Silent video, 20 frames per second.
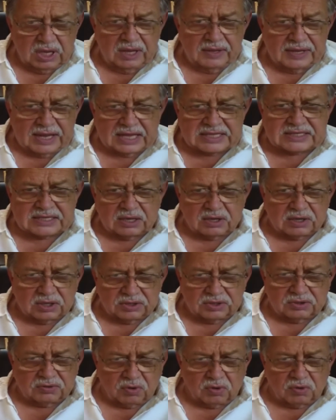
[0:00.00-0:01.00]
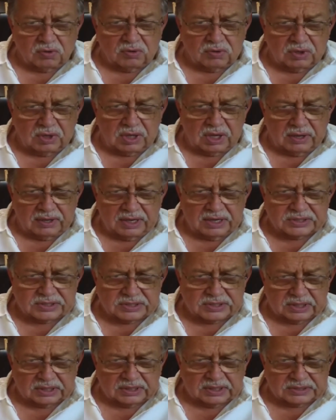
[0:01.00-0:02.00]
That's how control an
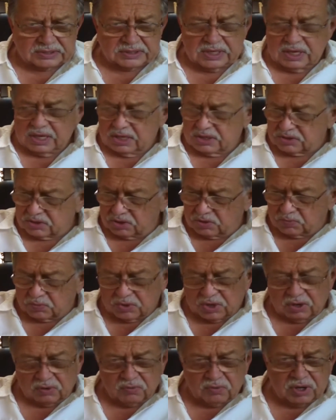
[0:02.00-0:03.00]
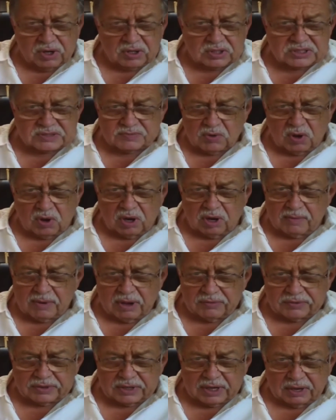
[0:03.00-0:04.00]
insect is. So you put a real small
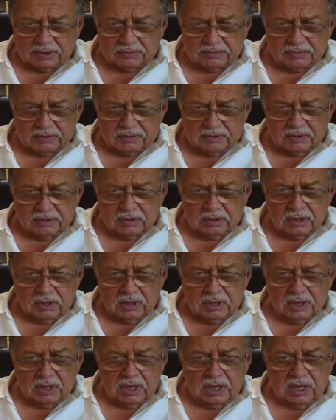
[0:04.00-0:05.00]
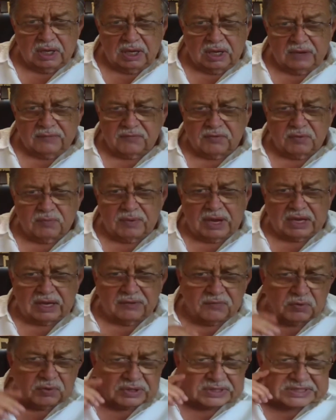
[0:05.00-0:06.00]
amount down. If
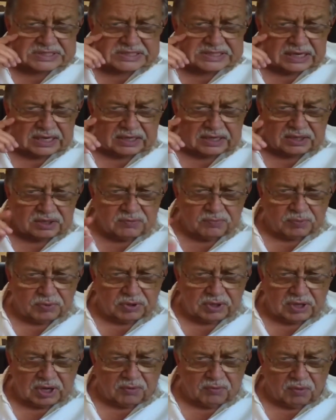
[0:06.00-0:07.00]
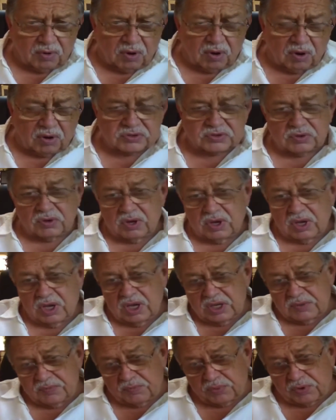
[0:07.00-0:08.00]
you can see it, you put it down wrong. So
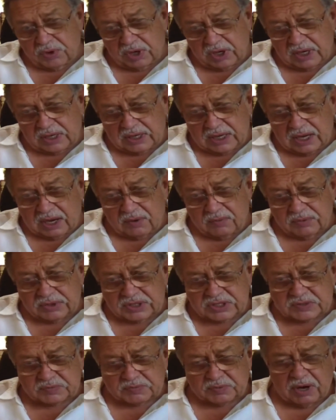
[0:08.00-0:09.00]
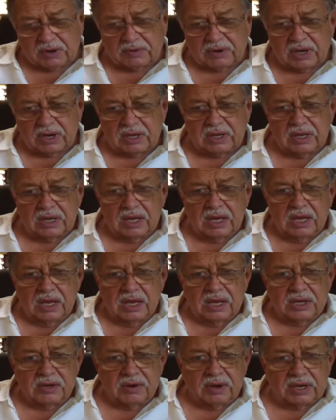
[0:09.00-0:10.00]
putting it down with a spray rig,
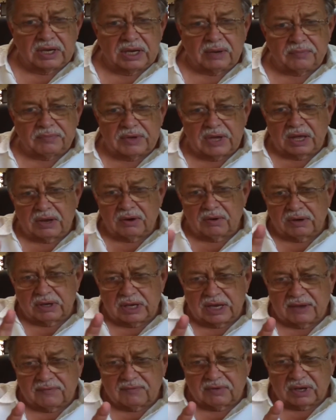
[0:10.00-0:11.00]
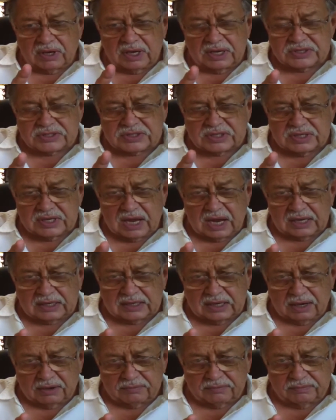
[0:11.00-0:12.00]
you end up not only having an instant
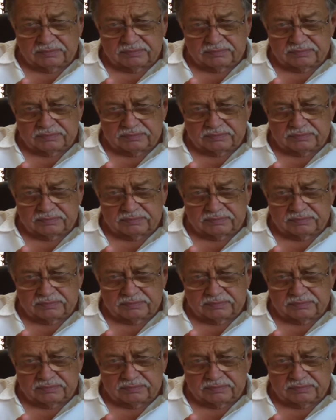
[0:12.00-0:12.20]
knockdown,